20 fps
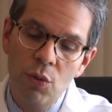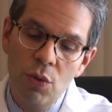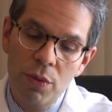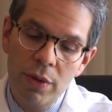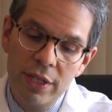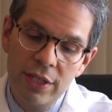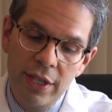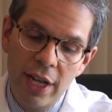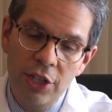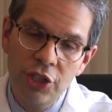we're
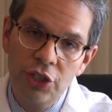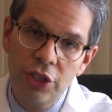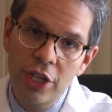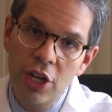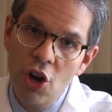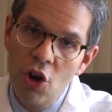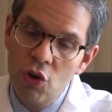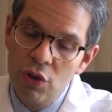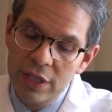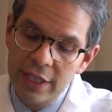essentially
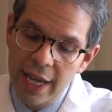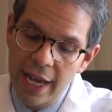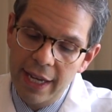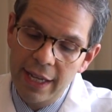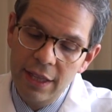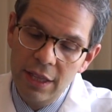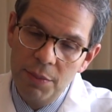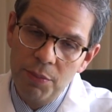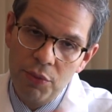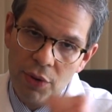
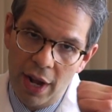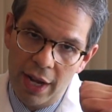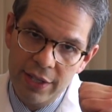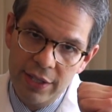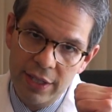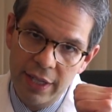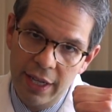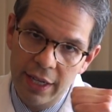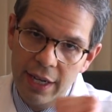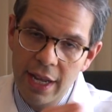taking the
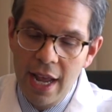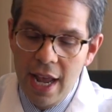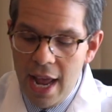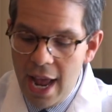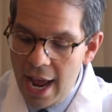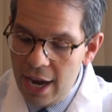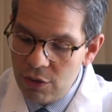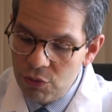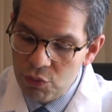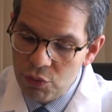prostate
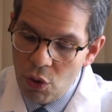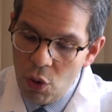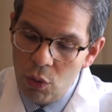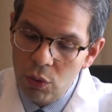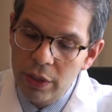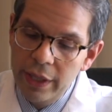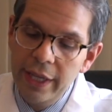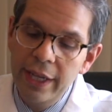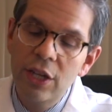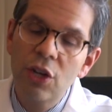and
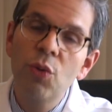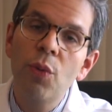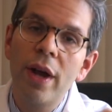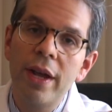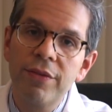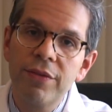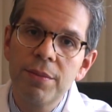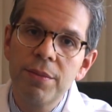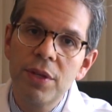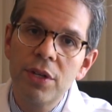rolling it away
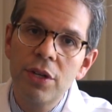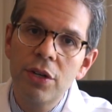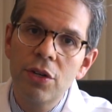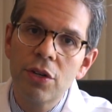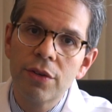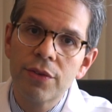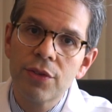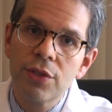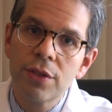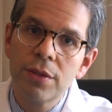from the
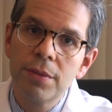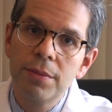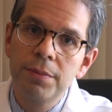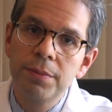nerves.